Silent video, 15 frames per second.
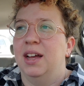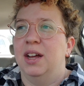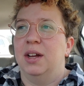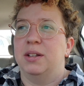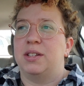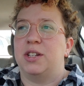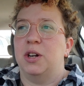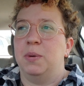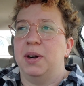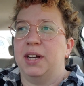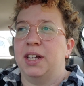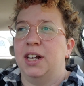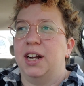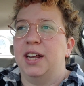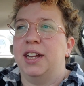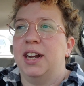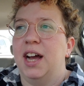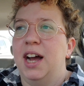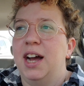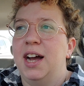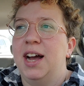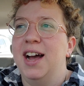Still working on it.
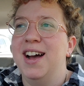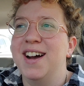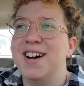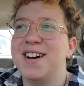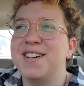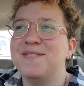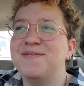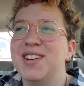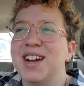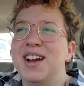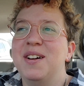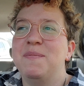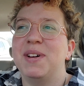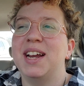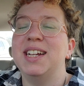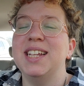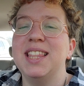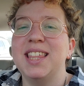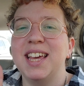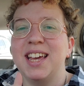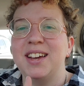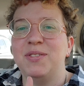But I did
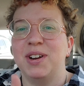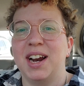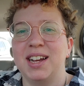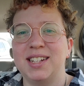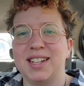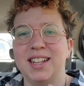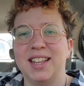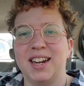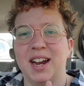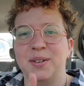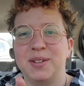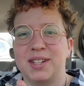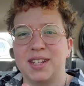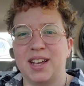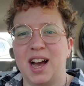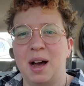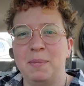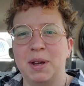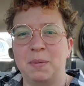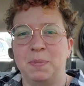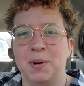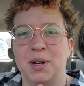think when I said that I was the
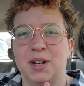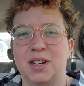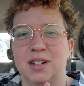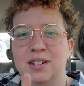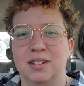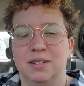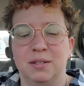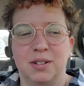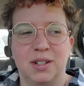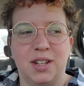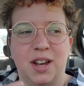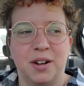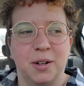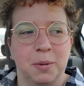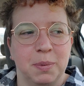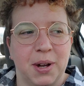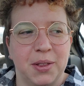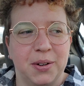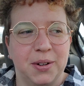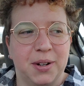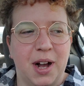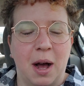comic book, younger
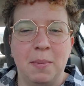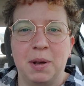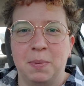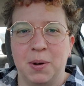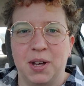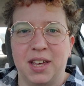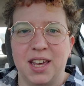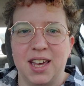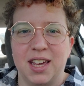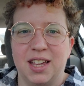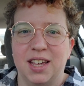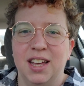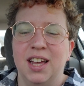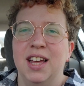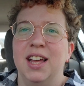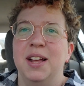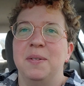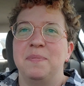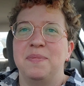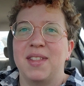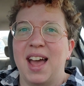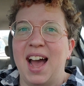brother comic book geek,
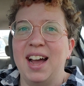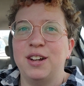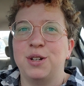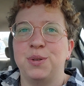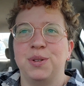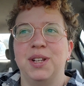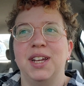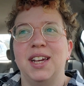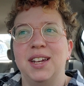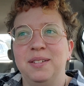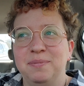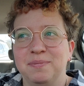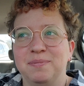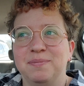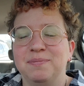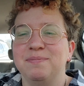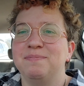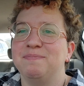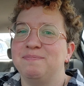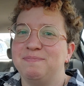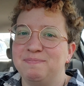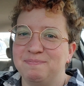actually,
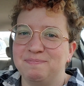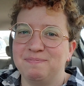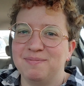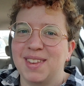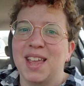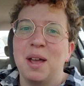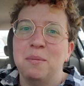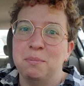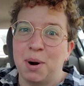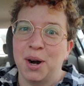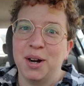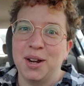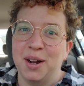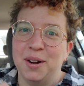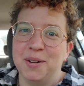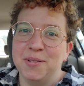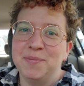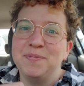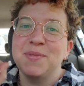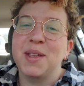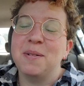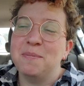Marco
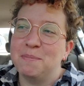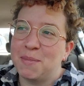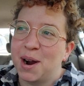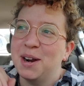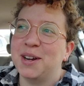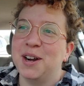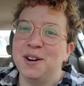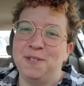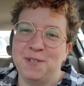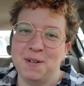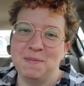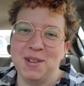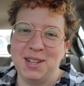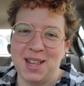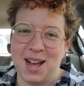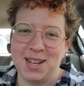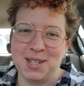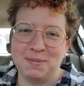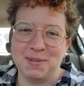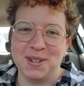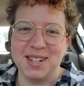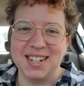from the Lost
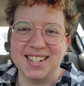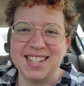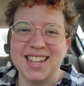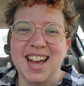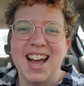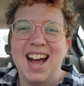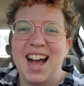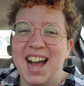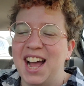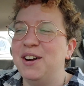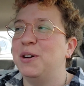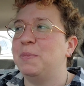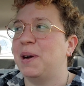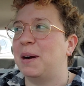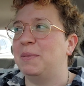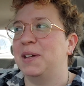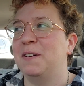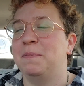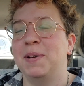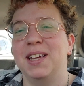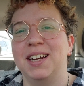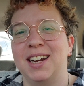Boys. I would probably have
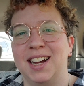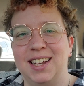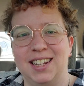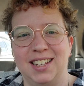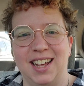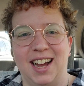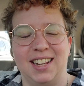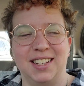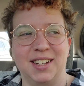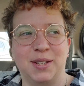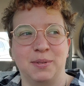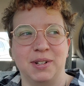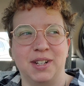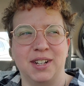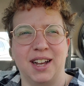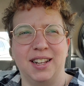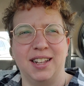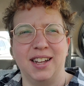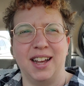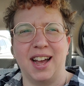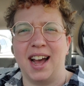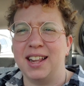been Alex
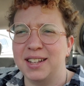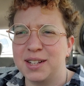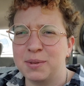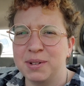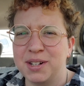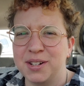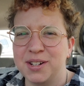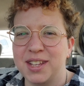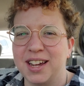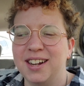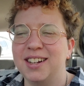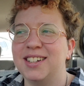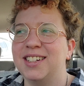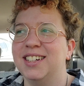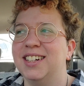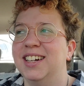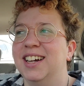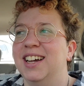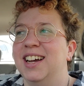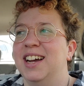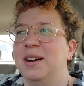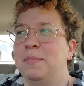Winter's character.
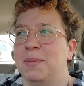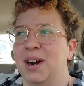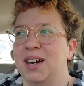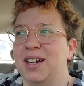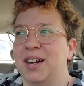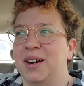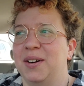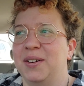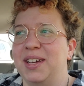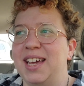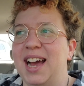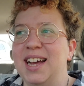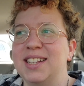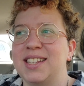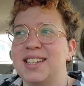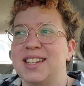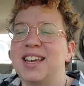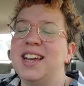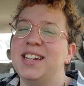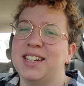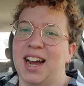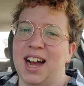Marco, yes,
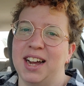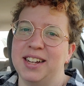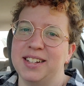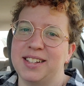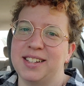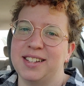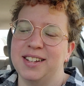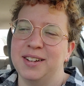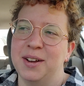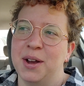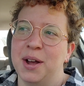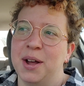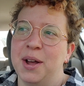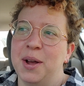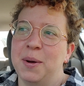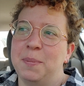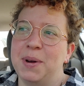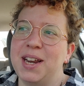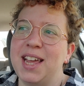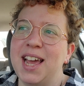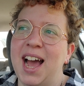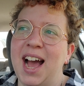he dies, but
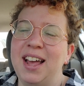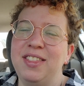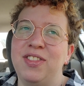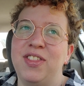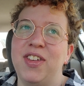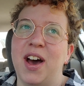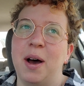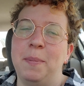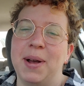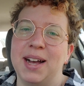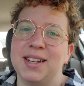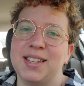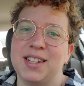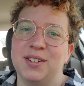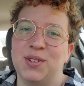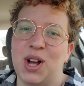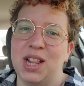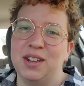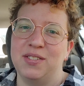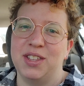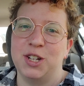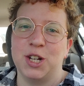he had the best of all
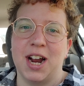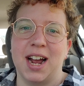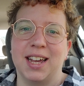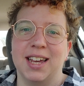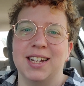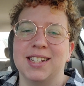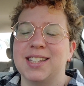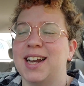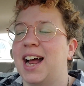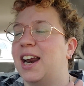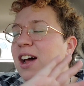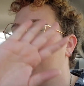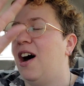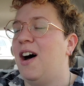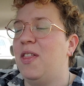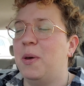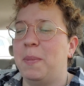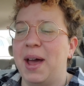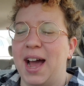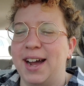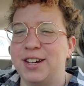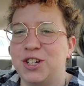of the jackets. It had all the
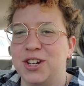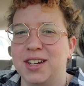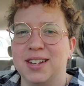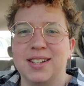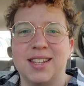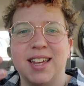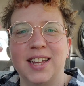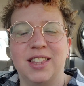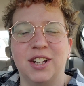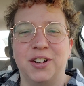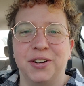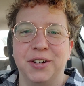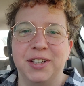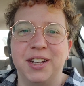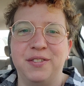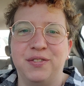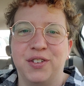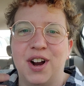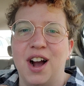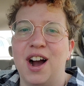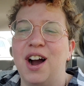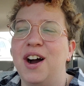patches. He had the curly
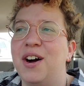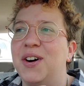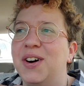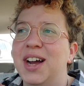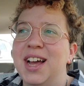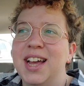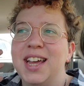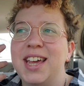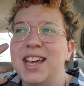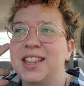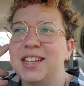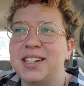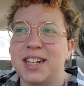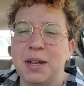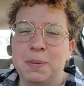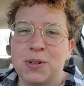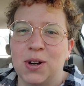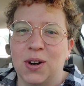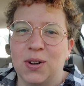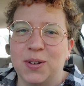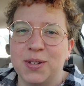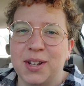fro. He had the deep
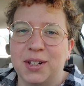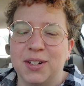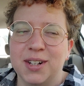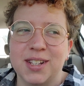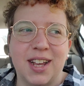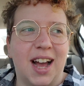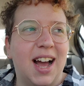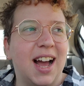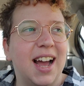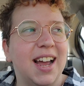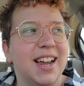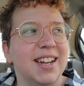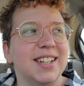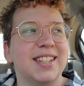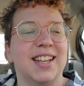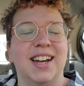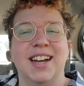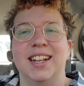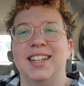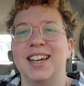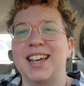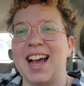circles under his eyes.
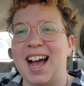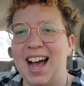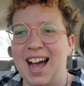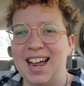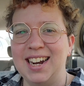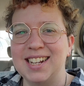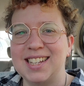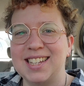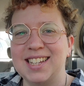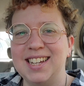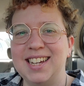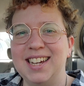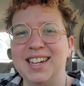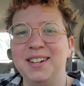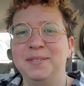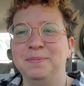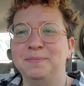Like, honestly,